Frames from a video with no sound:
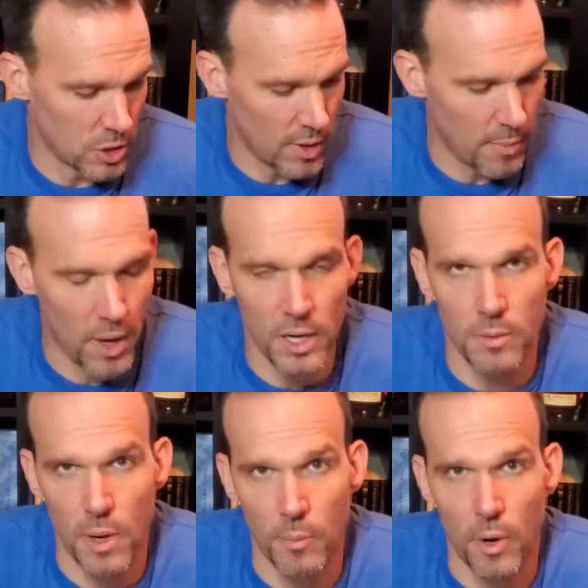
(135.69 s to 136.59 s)
So a Bottled
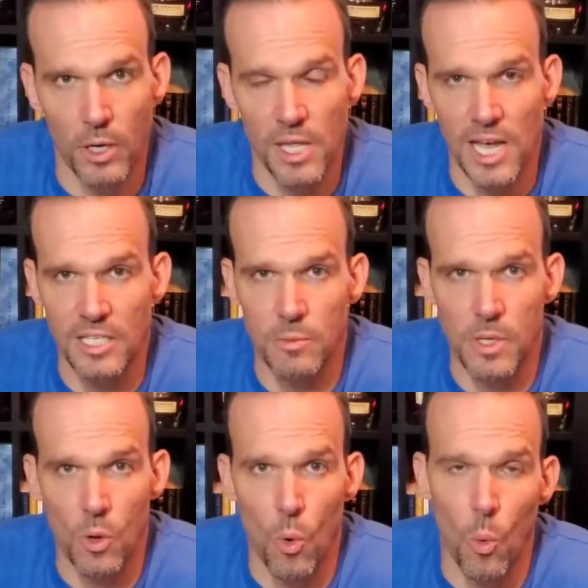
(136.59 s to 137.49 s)
in Bond product has to
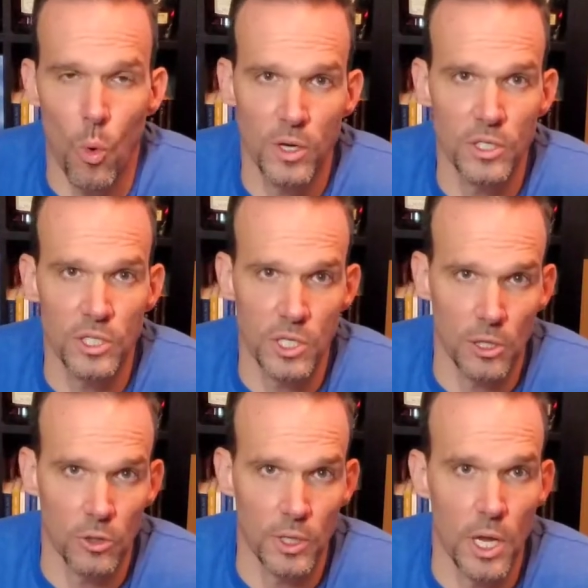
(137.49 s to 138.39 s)
be one
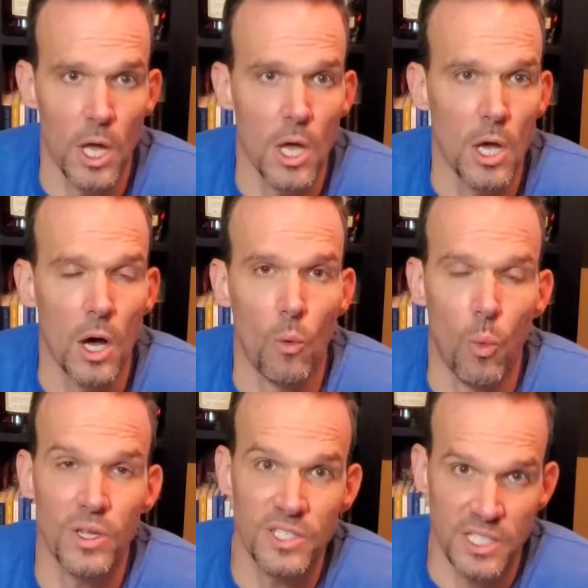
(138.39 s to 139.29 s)
distillery, uh,
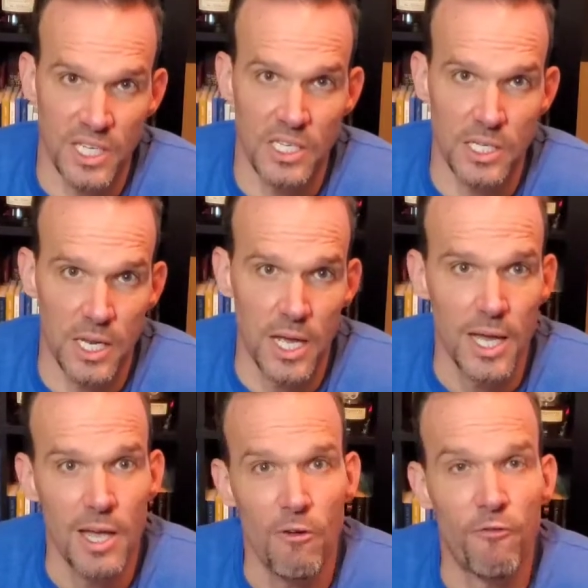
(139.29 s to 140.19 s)
one season,
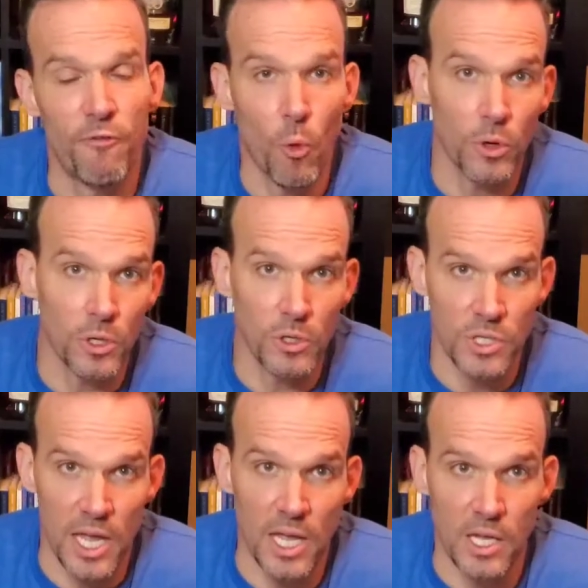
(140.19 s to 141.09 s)
four
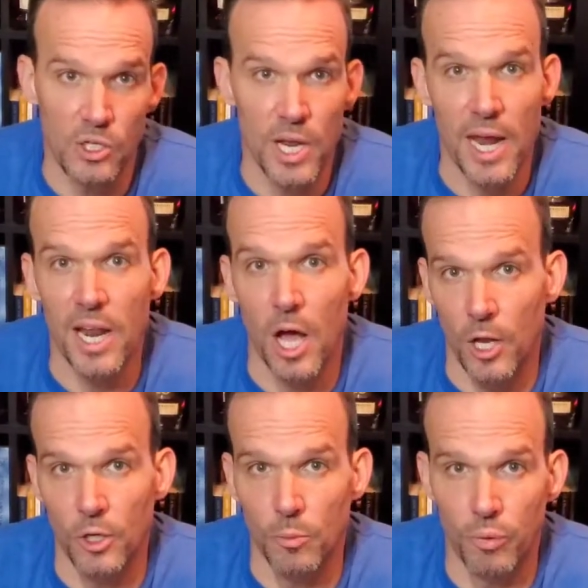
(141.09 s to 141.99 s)
years aged, and
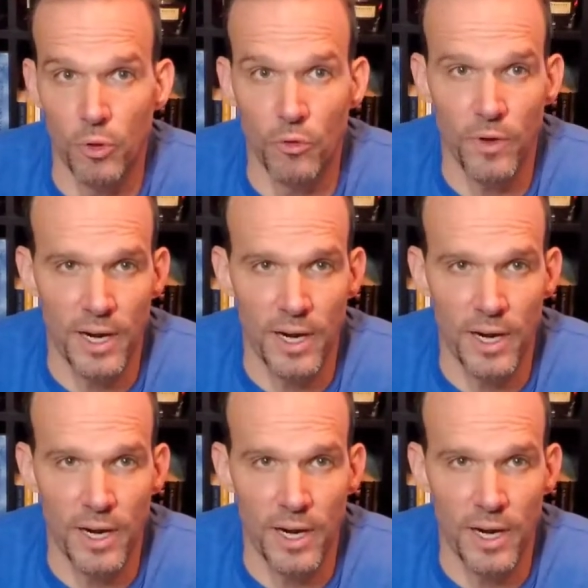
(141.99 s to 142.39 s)
100 proof.